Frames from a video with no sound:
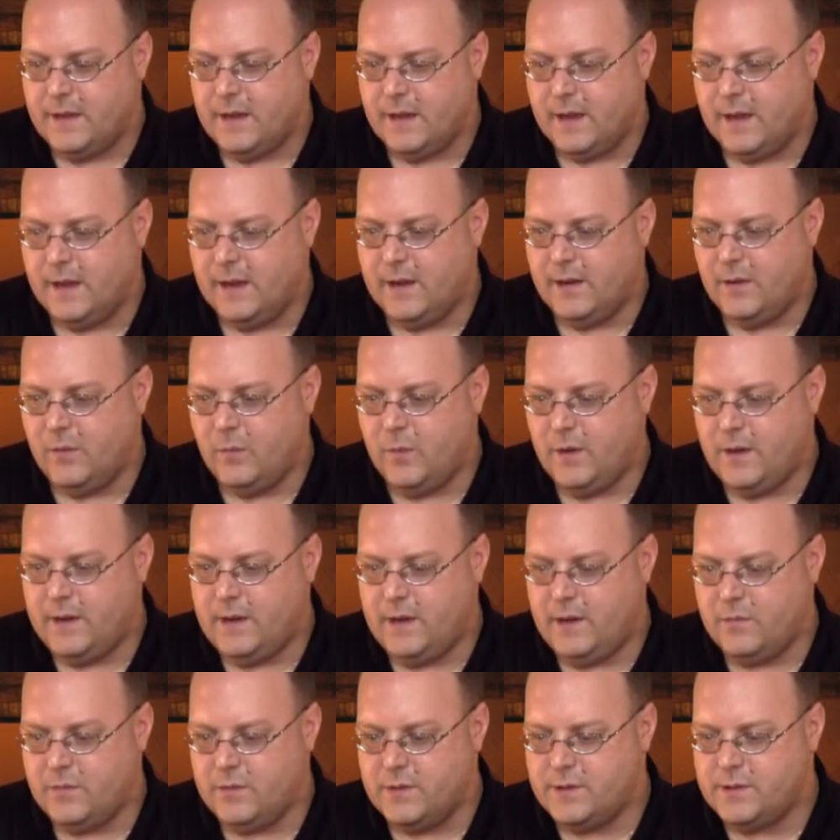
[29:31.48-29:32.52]
uh, when
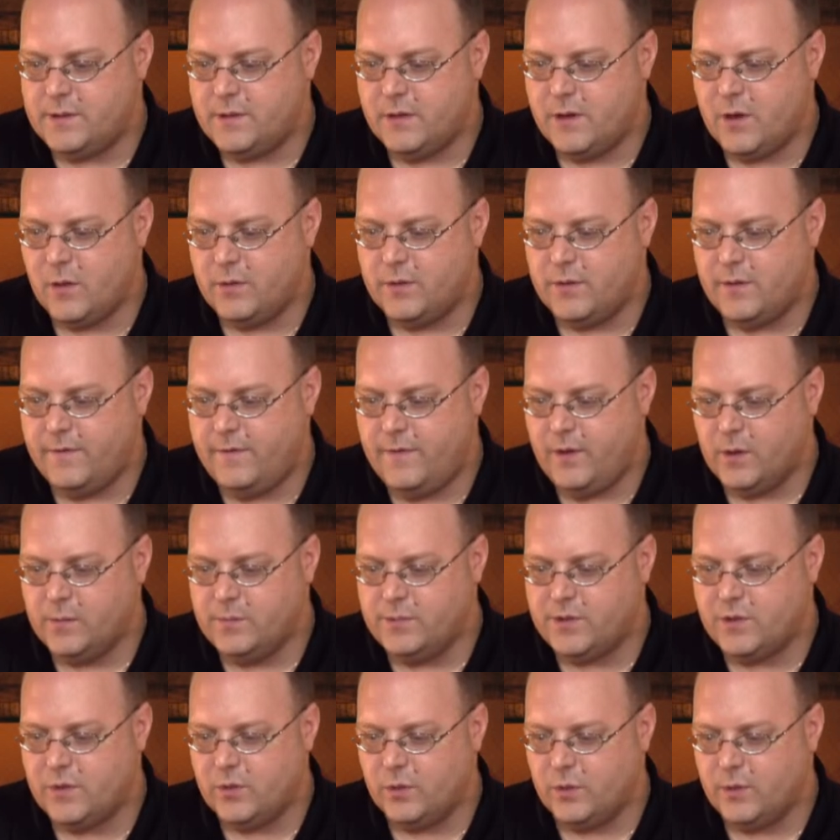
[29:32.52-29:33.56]
he was going to film
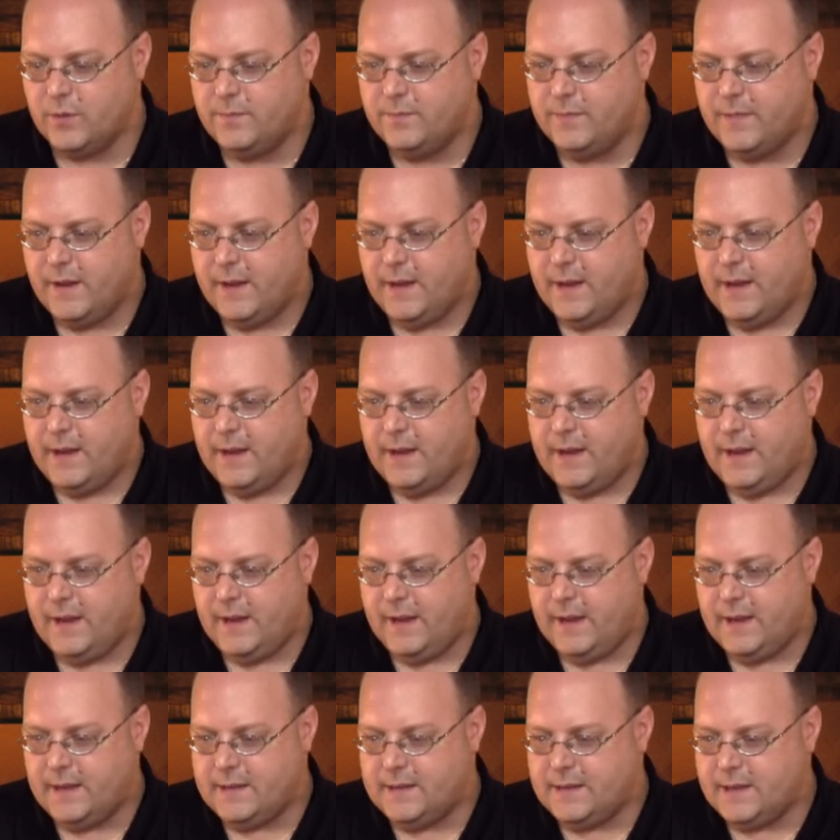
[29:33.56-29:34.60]
school.
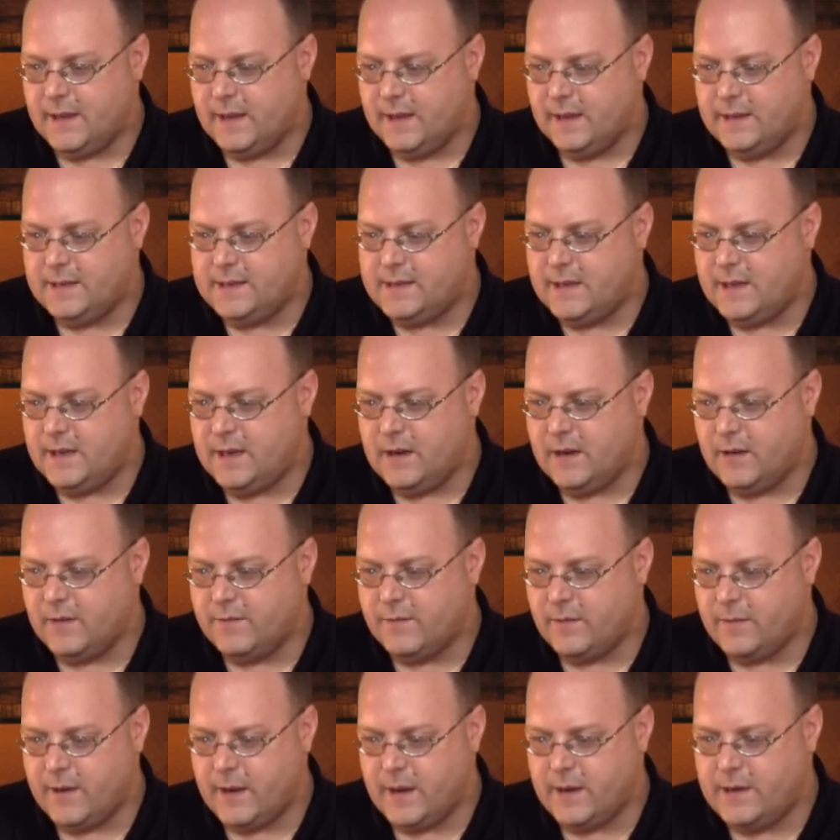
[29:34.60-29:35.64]
And uh, let's see here
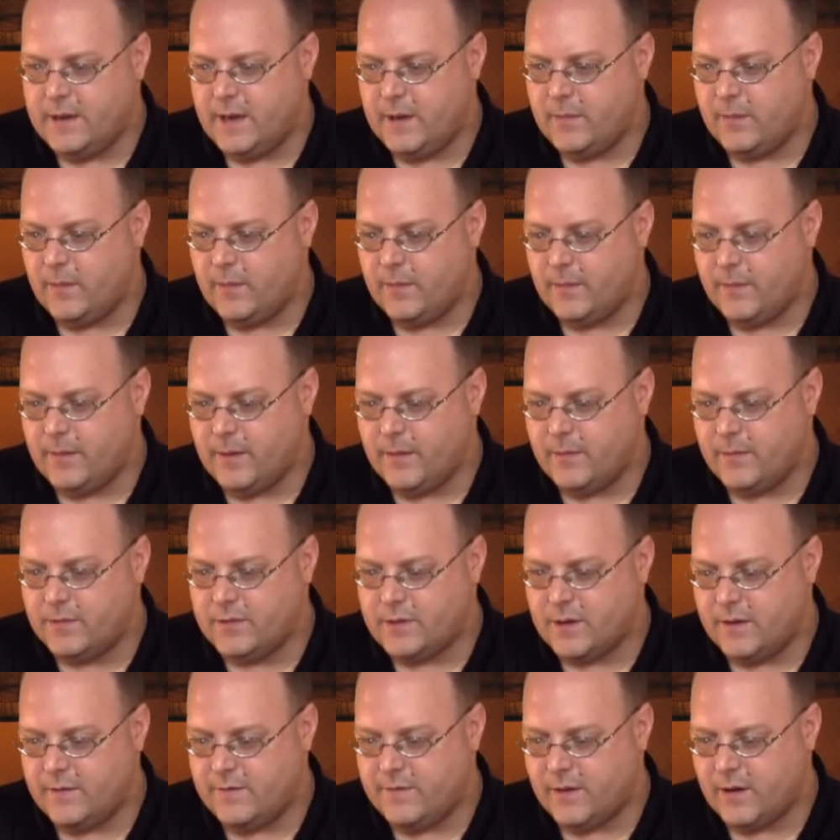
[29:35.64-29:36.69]
from the idea, blah blah blah. I
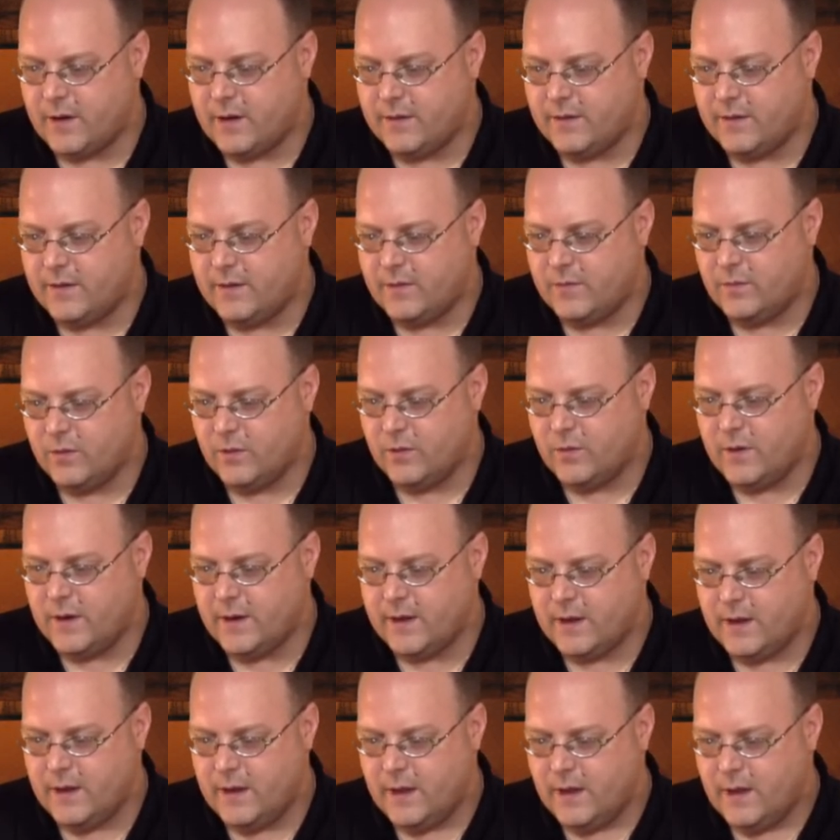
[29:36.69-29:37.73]
was trying to figure out real
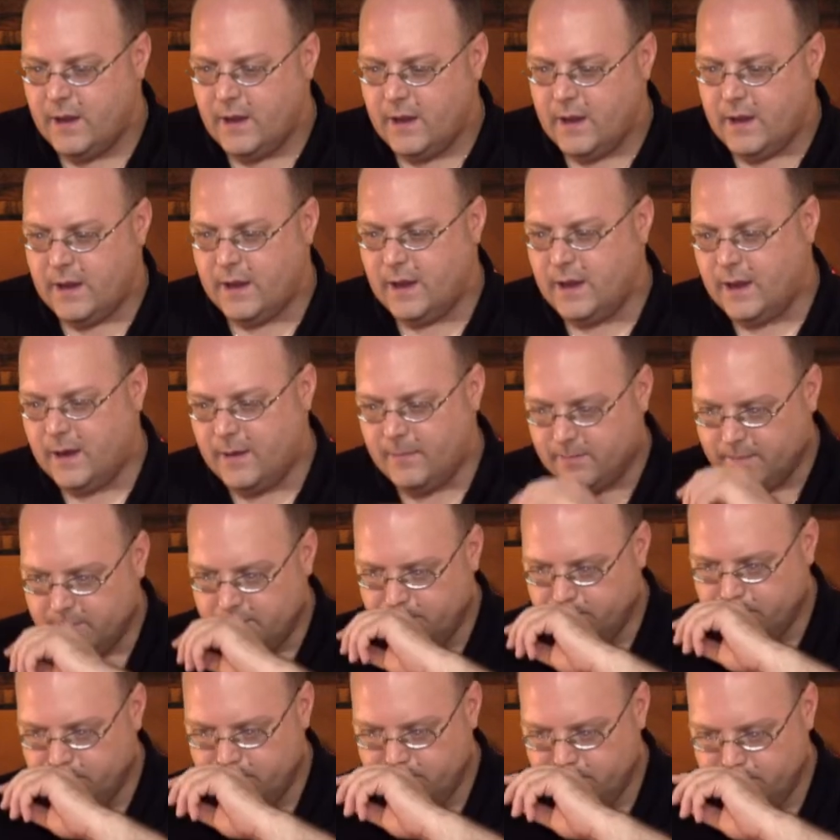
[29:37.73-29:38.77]
quick. Um,
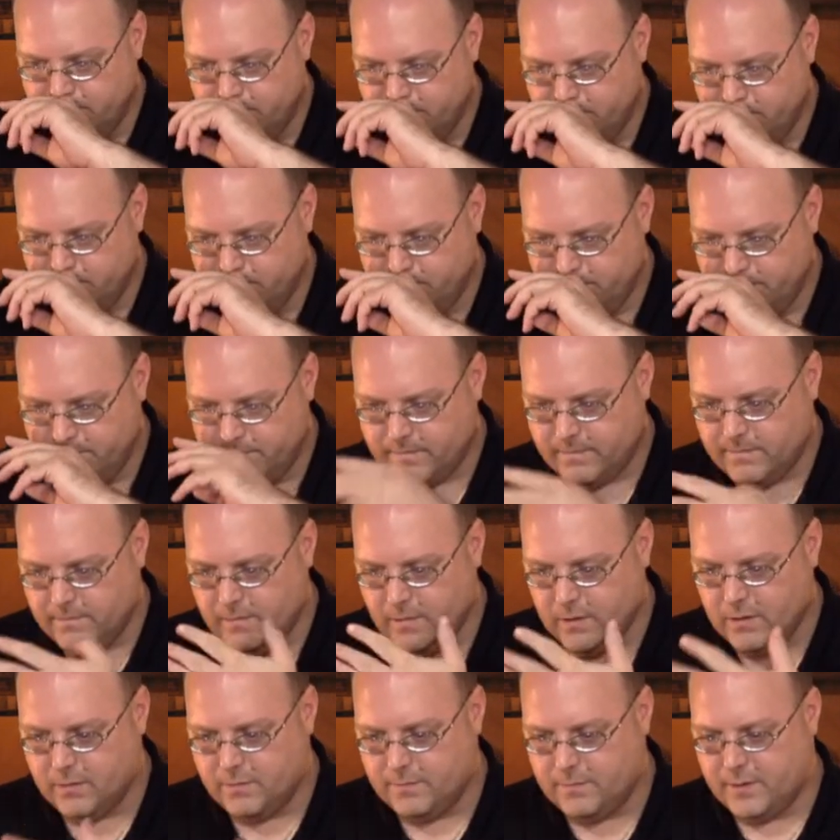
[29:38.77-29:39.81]

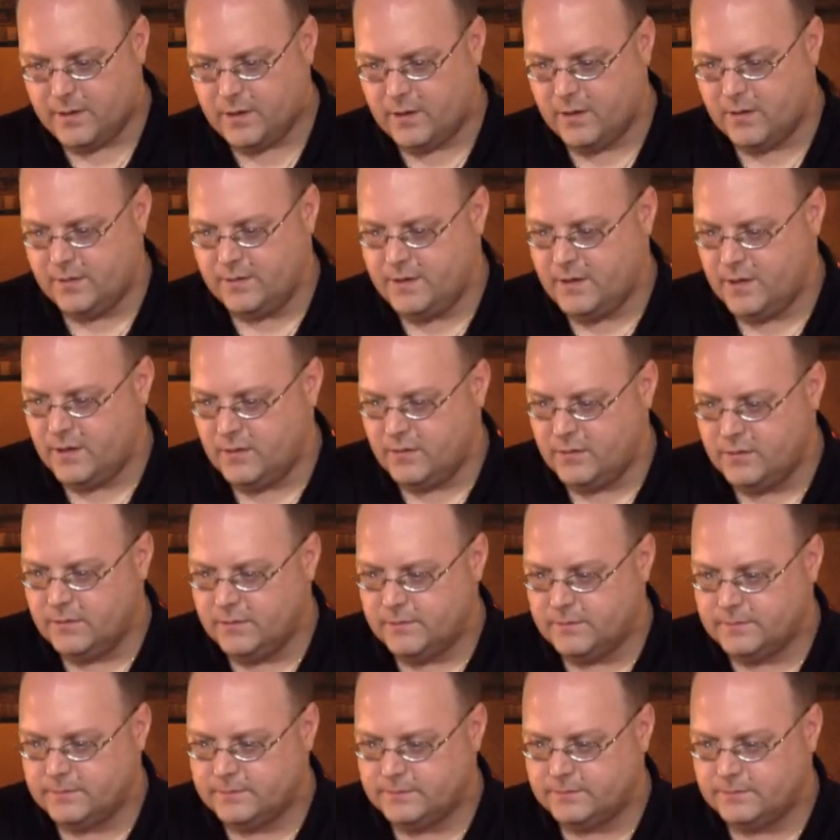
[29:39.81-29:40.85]
oh,
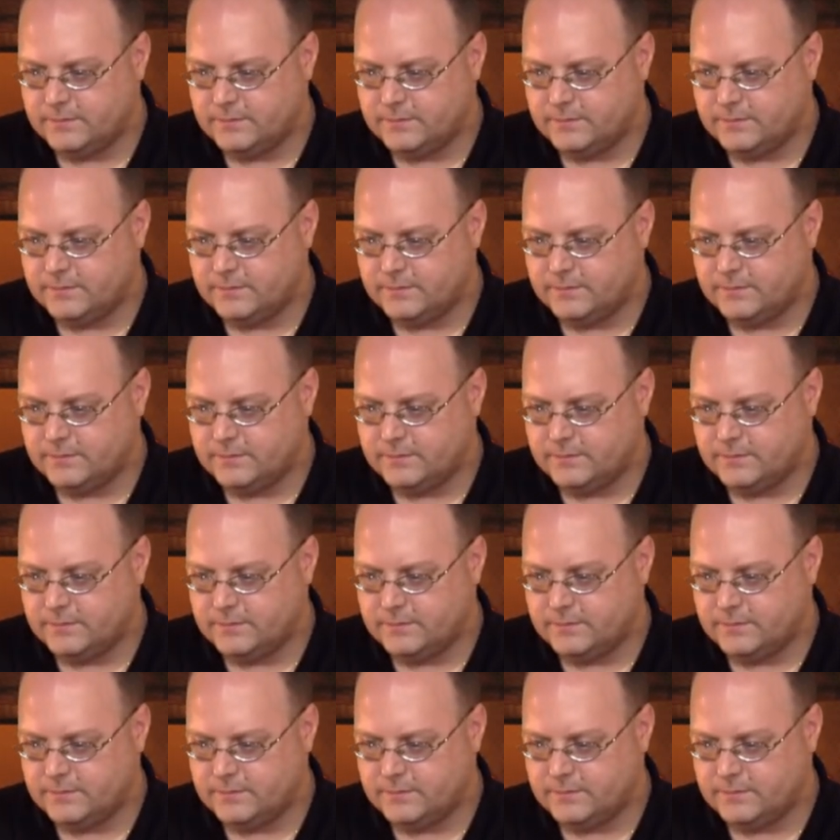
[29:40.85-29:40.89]
pardon.